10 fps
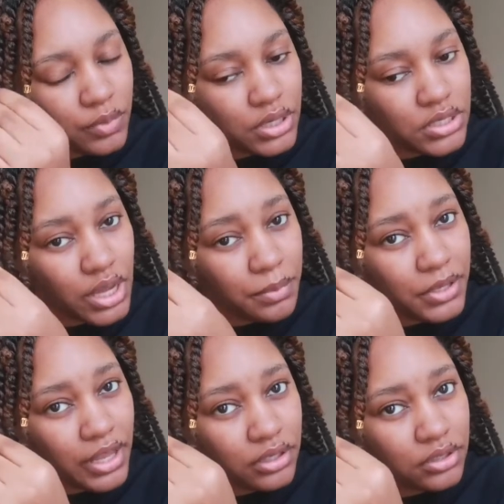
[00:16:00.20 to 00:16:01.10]
really take
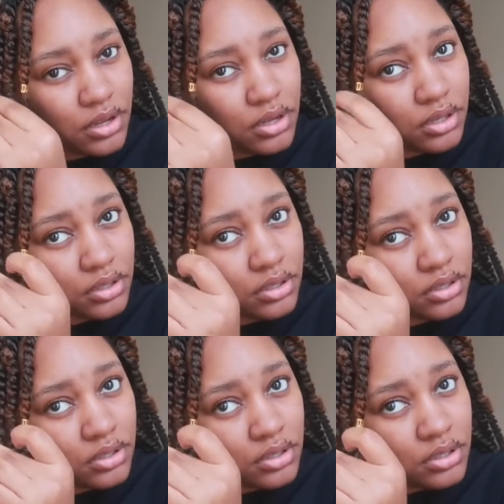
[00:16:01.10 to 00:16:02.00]
me that long
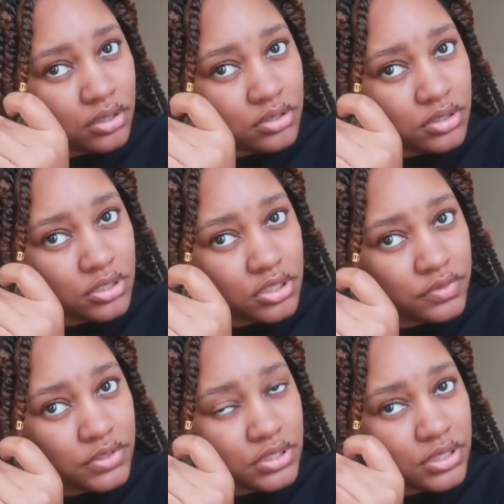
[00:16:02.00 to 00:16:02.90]
to
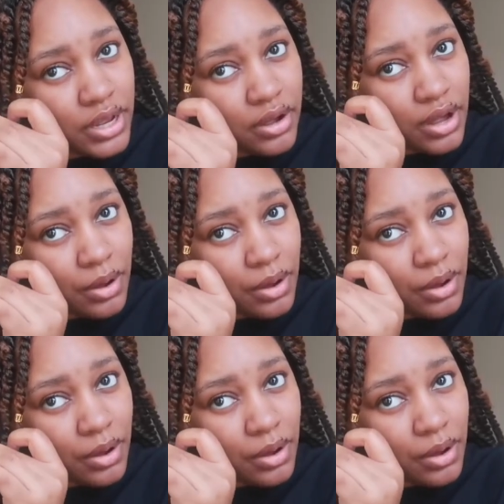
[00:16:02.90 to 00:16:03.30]
achieve this style.